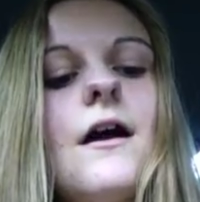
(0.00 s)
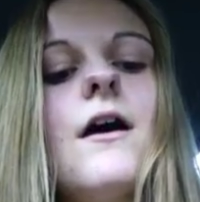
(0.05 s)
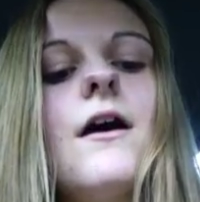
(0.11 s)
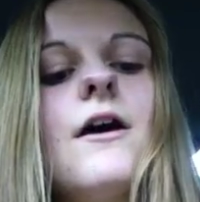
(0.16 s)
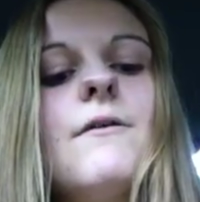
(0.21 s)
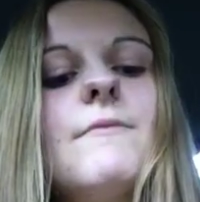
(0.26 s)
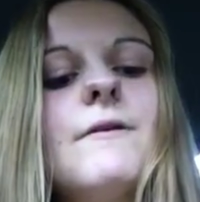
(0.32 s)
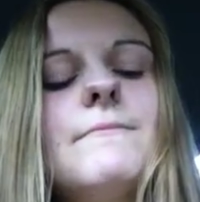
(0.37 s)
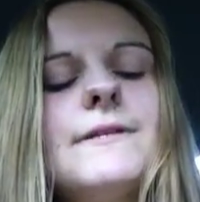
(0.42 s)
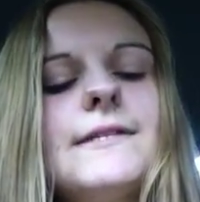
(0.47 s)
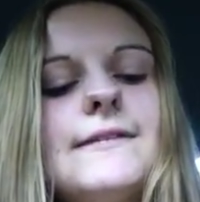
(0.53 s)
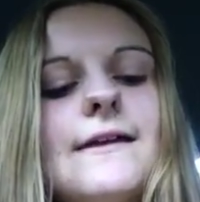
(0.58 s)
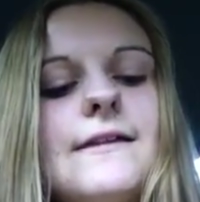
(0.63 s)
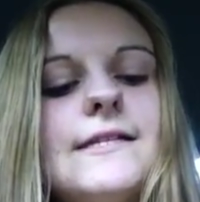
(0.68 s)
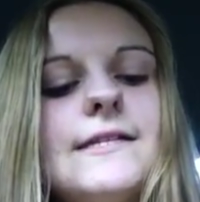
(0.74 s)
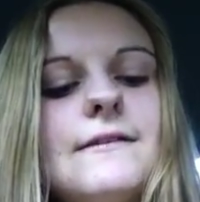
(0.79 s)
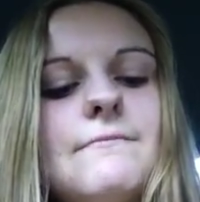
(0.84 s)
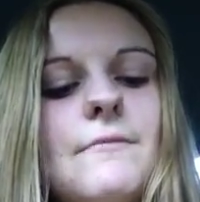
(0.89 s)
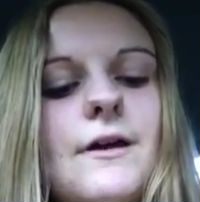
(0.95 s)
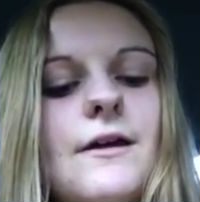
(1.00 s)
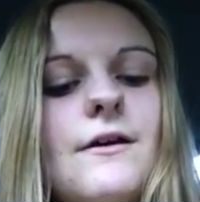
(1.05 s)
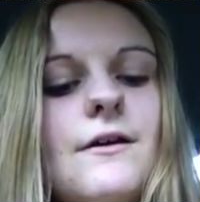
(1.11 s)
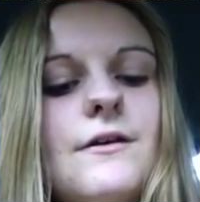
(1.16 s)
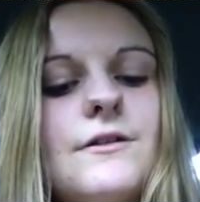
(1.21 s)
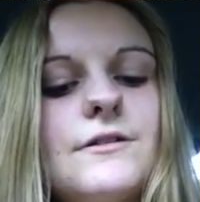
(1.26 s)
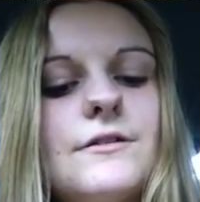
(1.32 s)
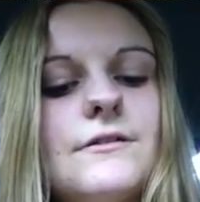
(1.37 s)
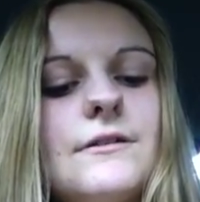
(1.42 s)
I remember standing in my
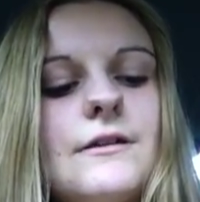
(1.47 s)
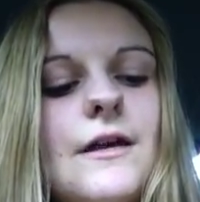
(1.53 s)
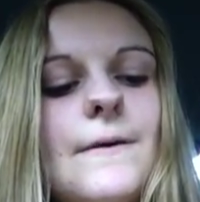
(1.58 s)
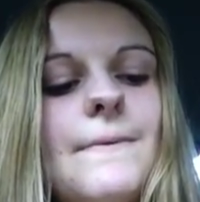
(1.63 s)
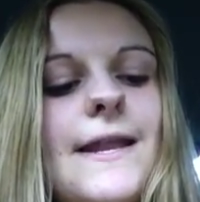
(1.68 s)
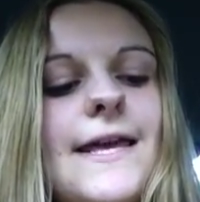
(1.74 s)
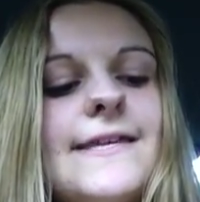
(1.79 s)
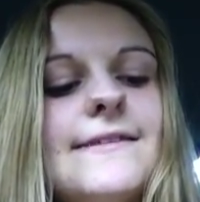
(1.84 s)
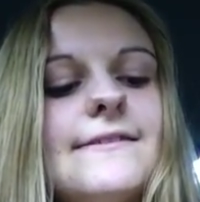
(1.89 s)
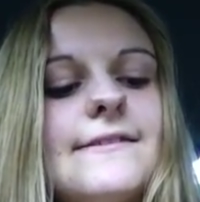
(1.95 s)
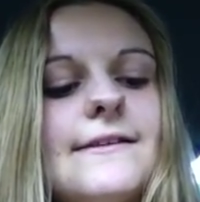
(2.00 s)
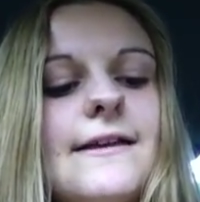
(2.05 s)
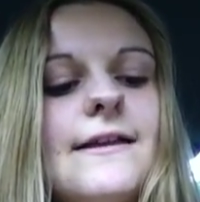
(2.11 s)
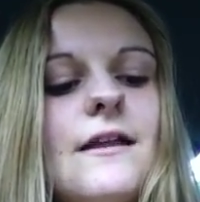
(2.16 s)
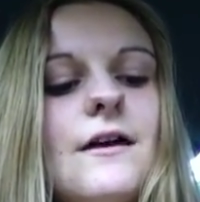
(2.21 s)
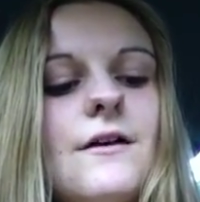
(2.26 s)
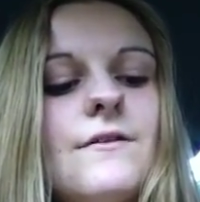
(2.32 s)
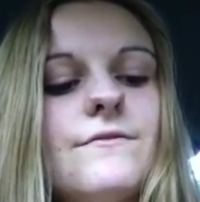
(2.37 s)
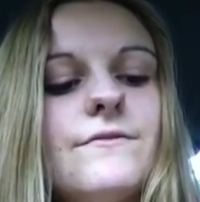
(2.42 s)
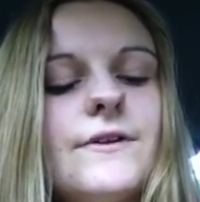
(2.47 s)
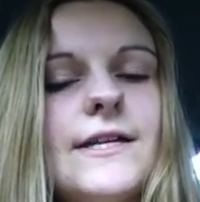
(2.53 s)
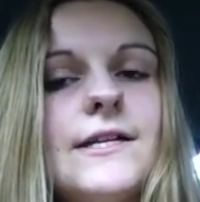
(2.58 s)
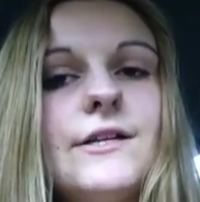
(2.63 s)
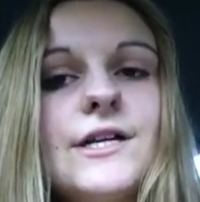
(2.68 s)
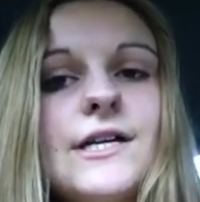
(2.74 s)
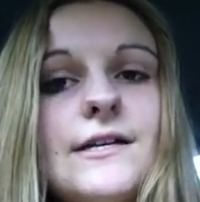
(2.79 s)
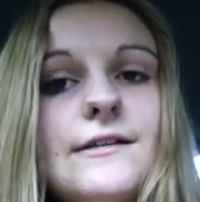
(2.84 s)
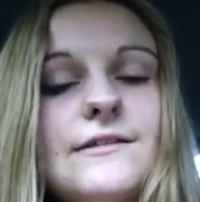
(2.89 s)
garden, a place that I love, and
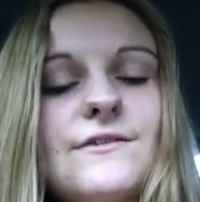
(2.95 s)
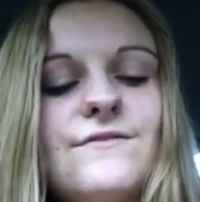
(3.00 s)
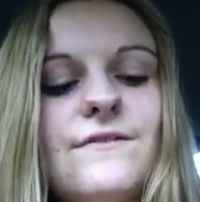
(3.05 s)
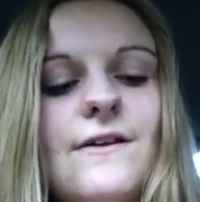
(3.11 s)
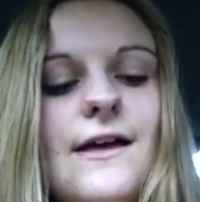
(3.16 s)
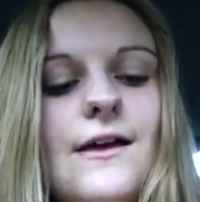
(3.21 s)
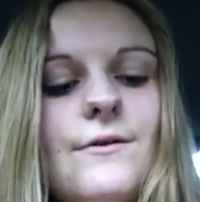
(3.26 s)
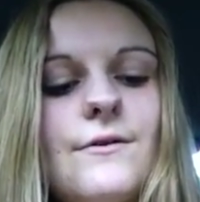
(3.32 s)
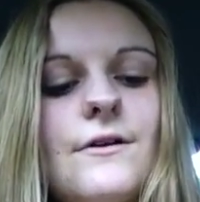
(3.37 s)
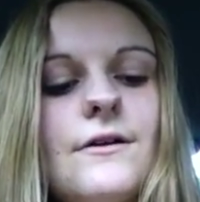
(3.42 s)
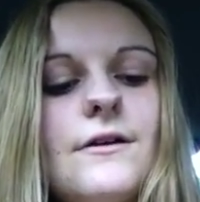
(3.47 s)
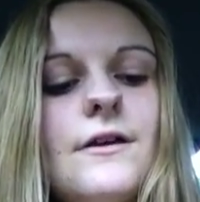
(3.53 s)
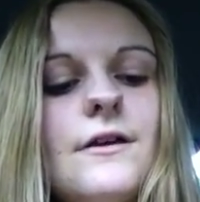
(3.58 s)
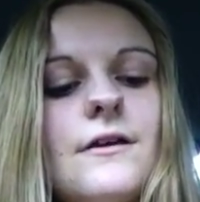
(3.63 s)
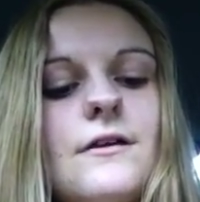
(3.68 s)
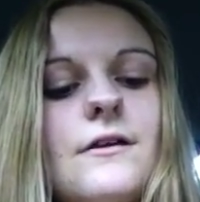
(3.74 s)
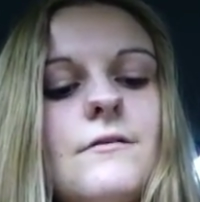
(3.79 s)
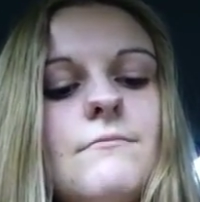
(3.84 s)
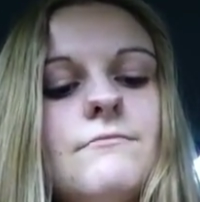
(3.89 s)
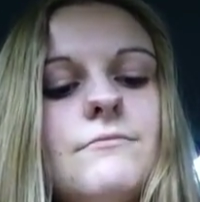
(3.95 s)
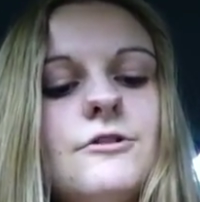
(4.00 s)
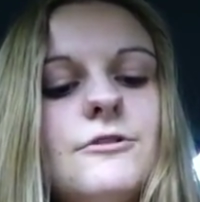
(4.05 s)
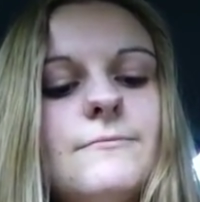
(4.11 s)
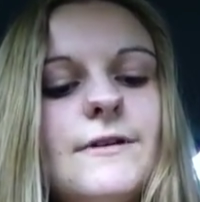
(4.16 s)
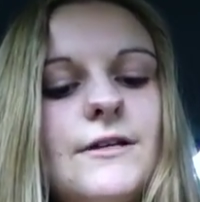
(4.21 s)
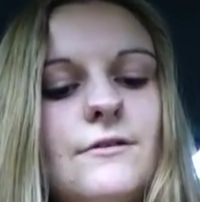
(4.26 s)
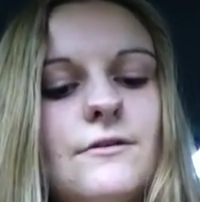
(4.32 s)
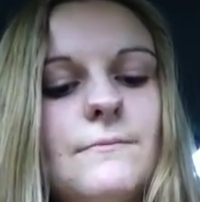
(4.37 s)
looking at a flower,
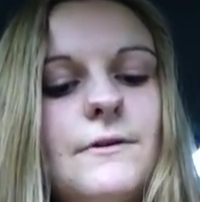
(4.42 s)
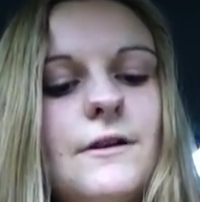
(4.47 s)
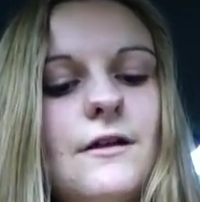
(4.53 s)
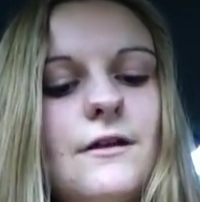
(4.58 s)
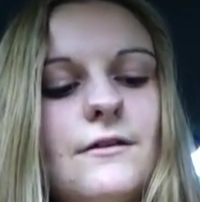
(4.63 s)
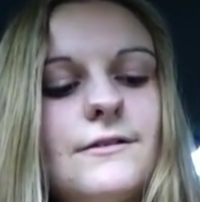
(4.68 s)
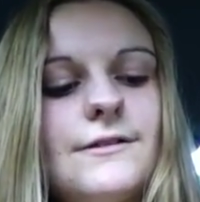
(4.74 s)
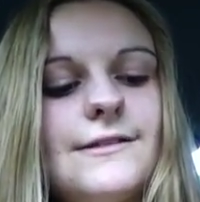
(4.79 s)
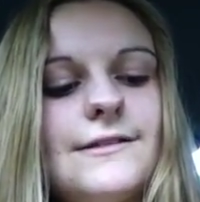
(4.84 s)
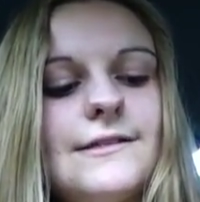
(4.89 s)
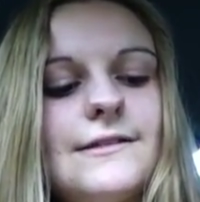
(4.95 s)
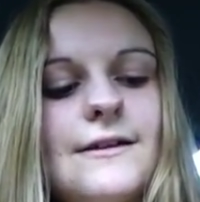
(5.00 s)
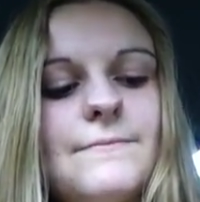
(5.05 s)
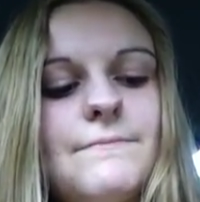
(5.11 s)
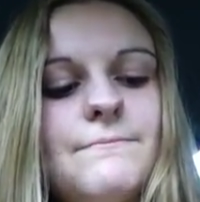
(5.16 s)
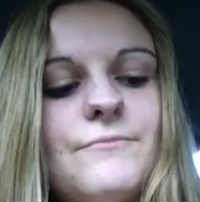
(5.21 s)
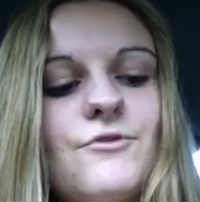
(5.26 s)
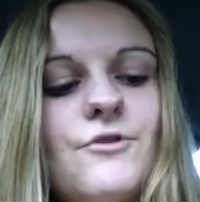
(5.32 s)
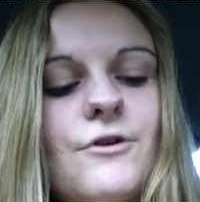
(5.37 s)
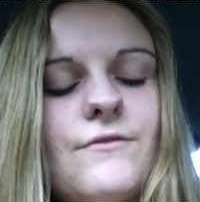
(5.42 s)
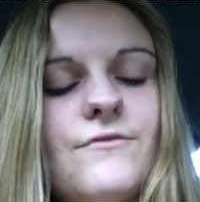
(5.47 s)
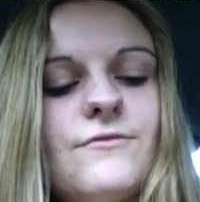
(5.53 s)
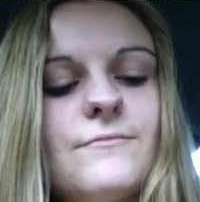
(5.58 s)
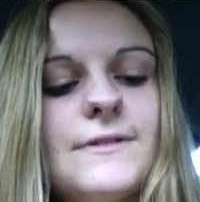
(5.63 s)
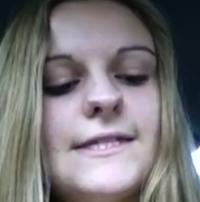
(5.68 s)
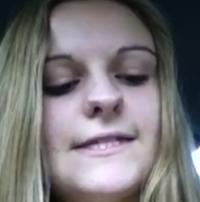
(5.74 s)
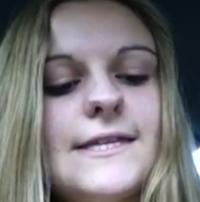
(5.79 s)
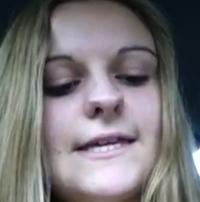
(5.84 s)
blooming on a plant that I had grown
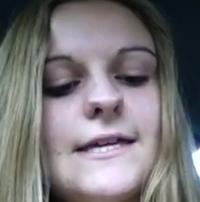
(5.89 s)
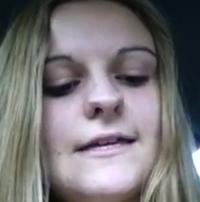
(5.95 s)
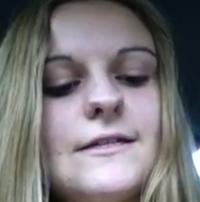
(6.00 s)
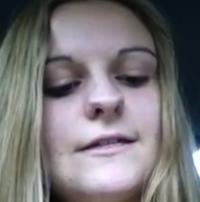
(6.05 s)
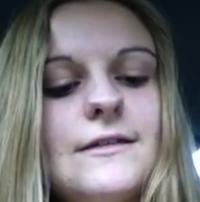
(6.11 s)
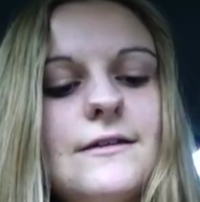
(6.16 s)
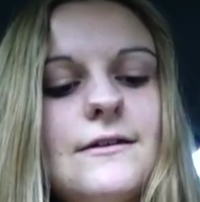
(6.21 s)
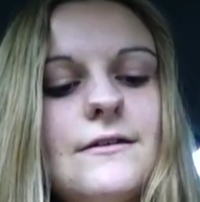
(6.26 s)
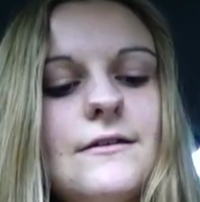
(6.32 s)
from a seed.